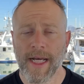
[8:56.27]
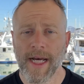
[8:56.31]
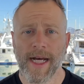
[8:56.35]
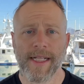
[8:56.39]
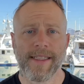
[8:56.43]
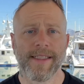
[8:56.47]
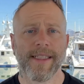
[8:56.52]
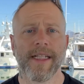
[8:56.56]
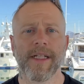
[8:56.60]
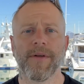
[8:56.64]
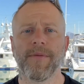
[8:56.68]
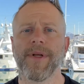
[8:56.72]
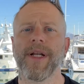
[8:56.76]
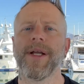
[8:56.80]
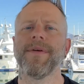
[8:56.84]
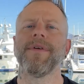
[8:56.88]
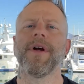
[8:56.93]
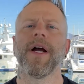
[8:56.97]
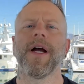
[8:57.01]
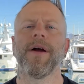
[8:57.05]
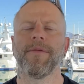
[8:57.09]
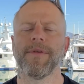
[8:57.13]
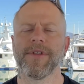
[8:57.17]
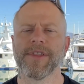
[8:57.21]
I did it
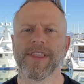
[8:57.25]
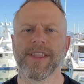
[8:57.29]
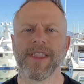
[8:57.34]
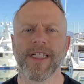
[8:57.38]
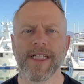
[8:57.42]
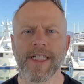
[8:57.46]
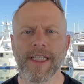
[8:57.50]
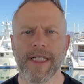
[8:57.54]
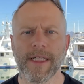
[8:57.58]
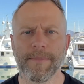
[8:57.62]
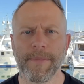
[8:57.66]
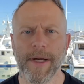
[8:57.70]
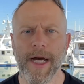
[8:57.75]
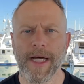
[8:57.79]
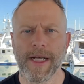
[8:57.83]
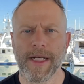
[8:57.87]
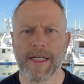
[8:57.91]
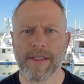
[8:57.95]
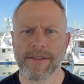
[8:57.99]
whenever I was thinking about it.